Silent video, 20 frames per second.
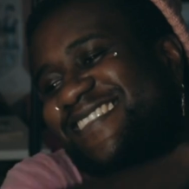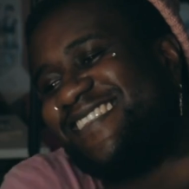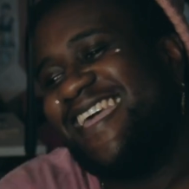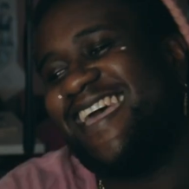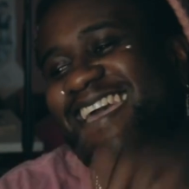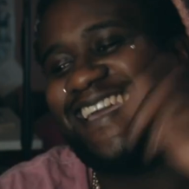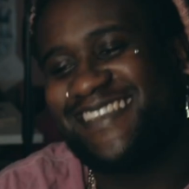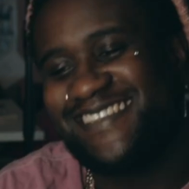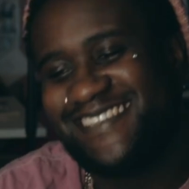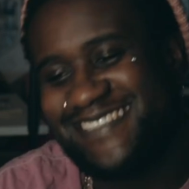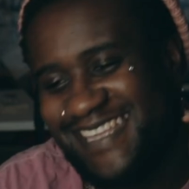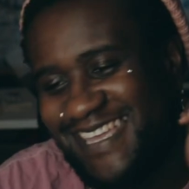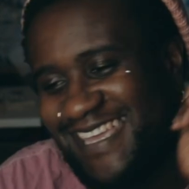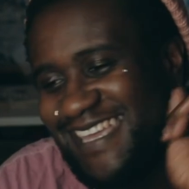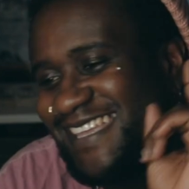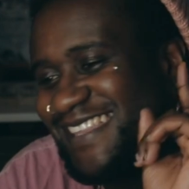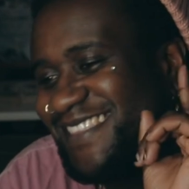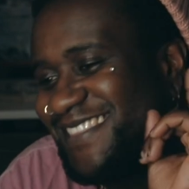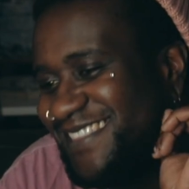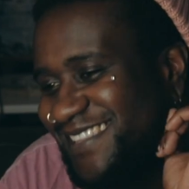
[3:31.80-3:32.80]
next
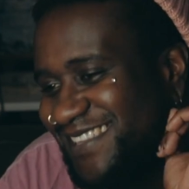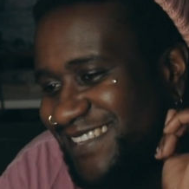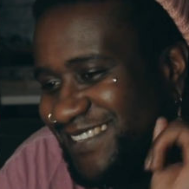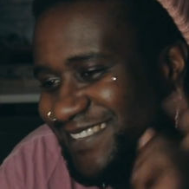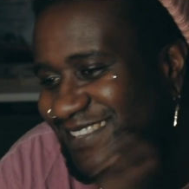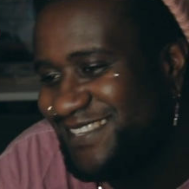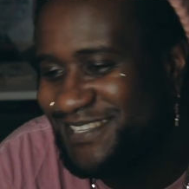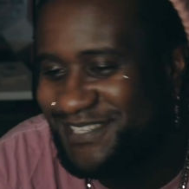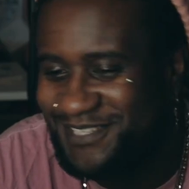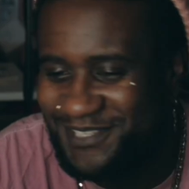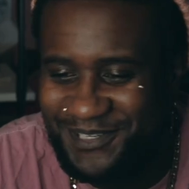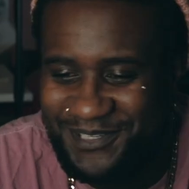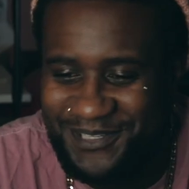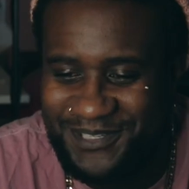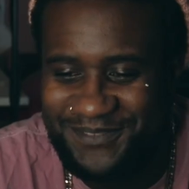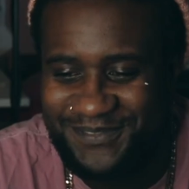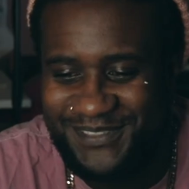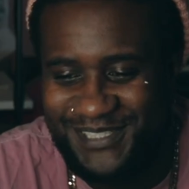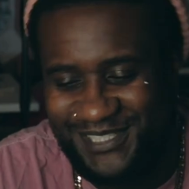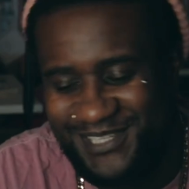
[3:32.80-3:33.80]
in the list
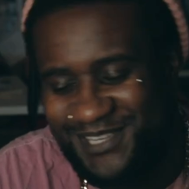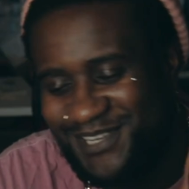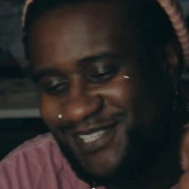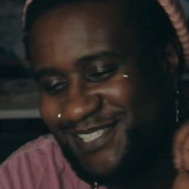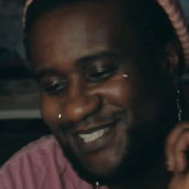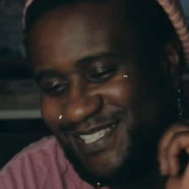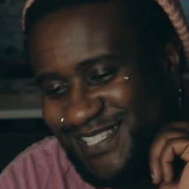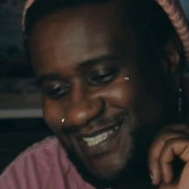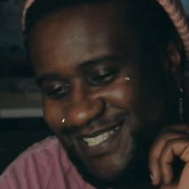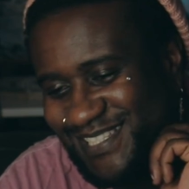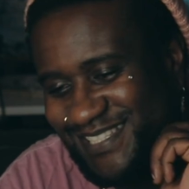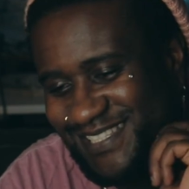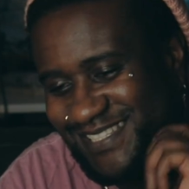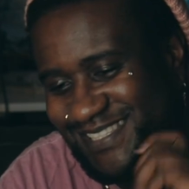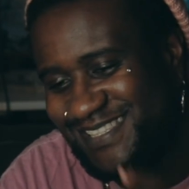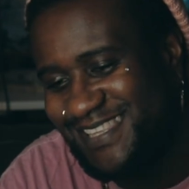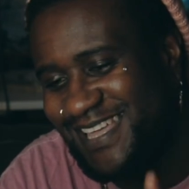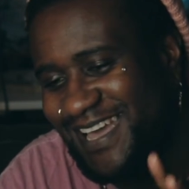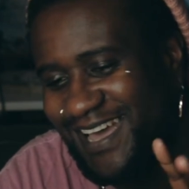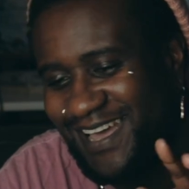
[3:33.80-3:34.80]
of disasters
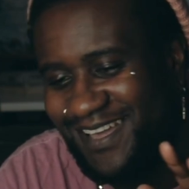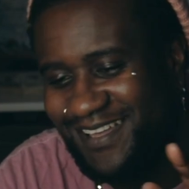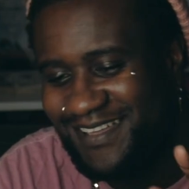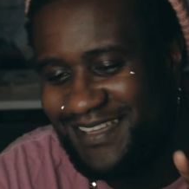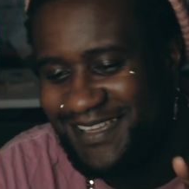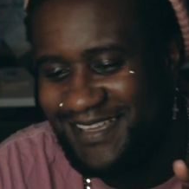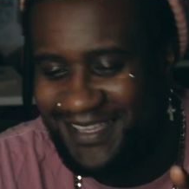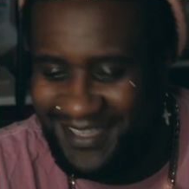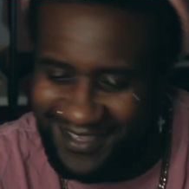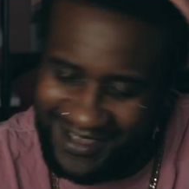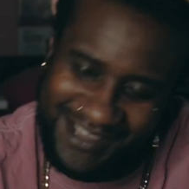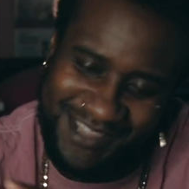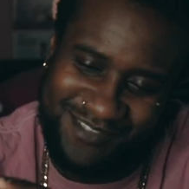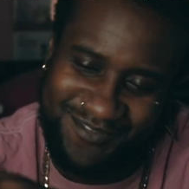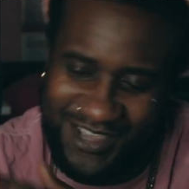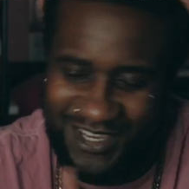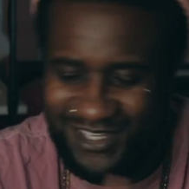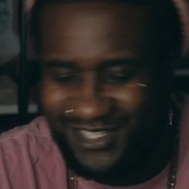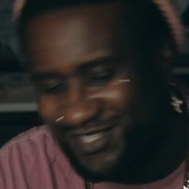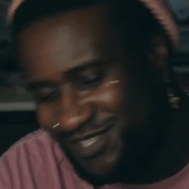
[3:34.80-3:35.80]
that kind of
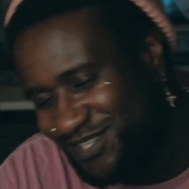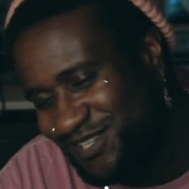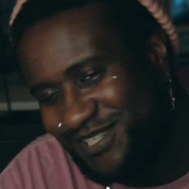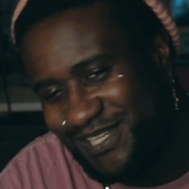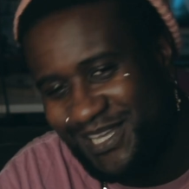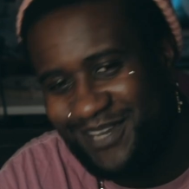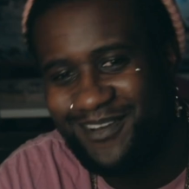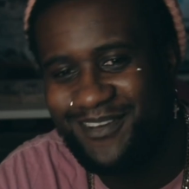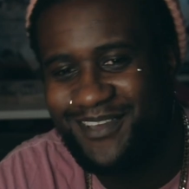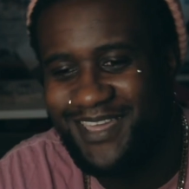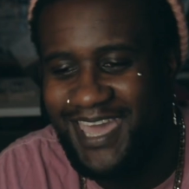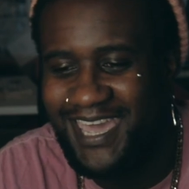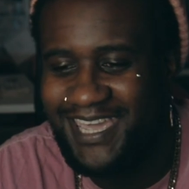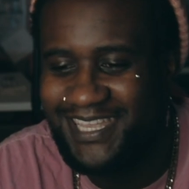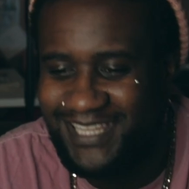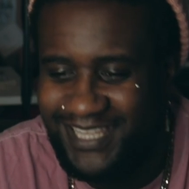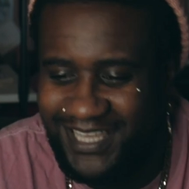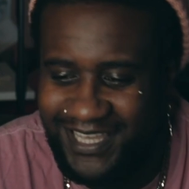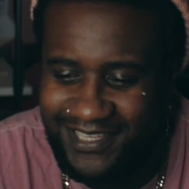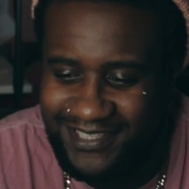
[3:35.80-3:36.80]
actually turned out okay
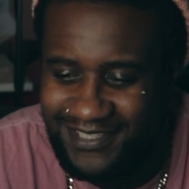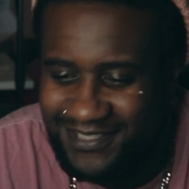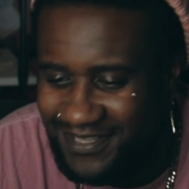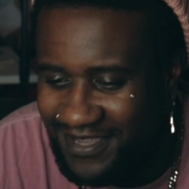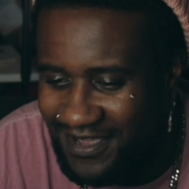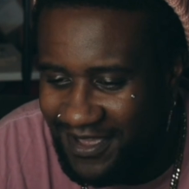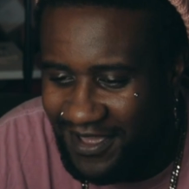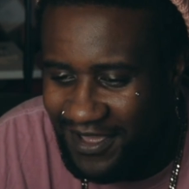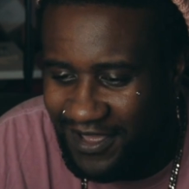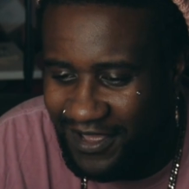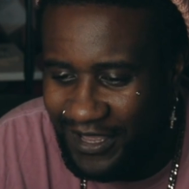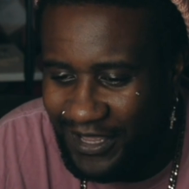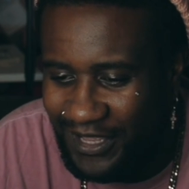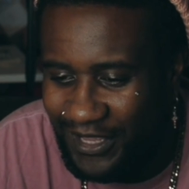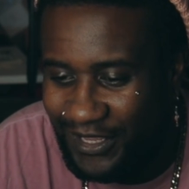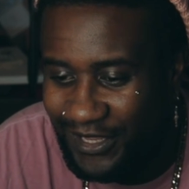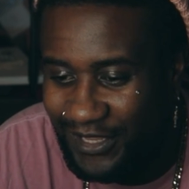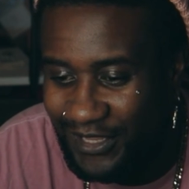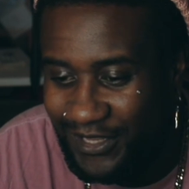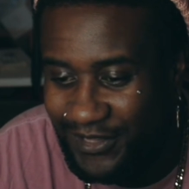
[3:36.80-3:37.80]
in the end,
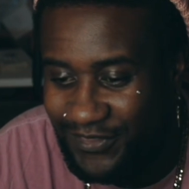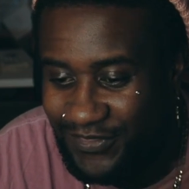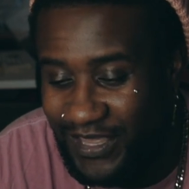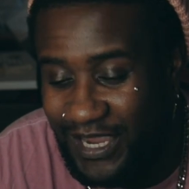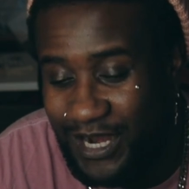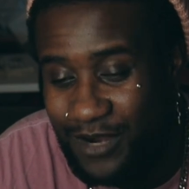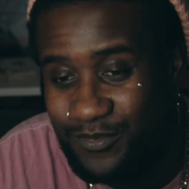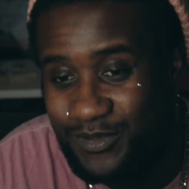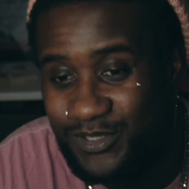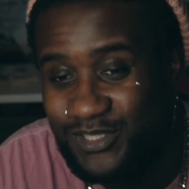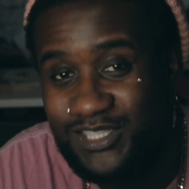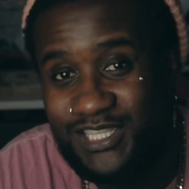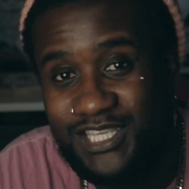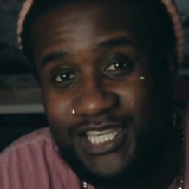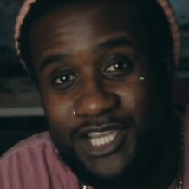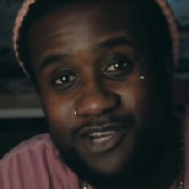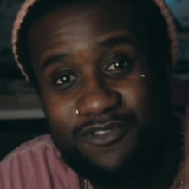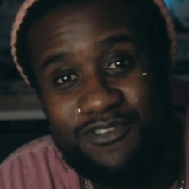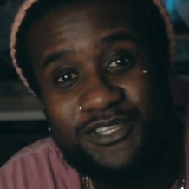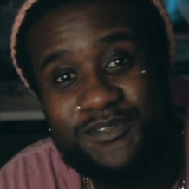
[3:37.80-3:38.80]
there was
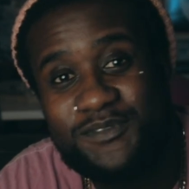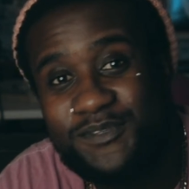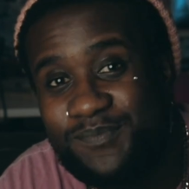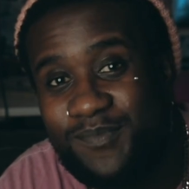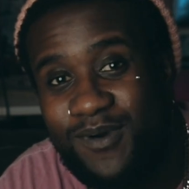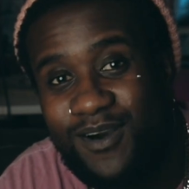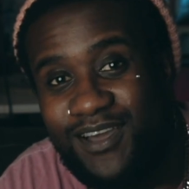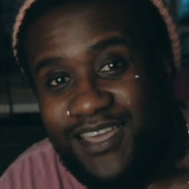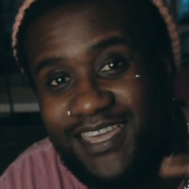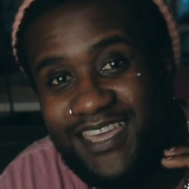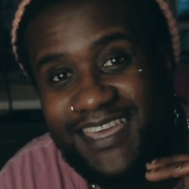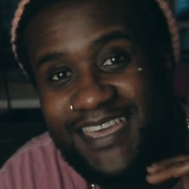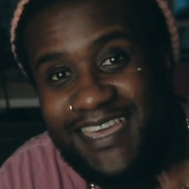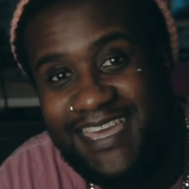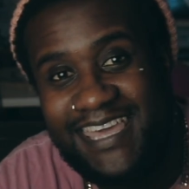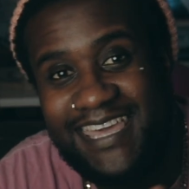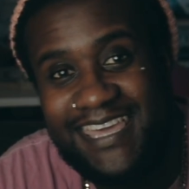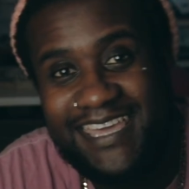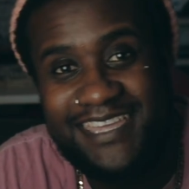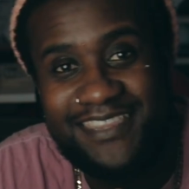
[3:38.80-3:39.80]
the Christmas
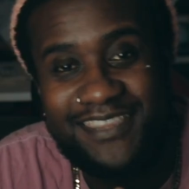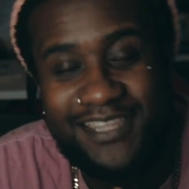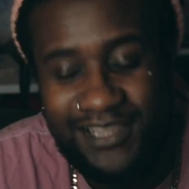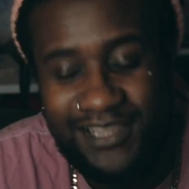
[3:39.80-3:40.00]
market in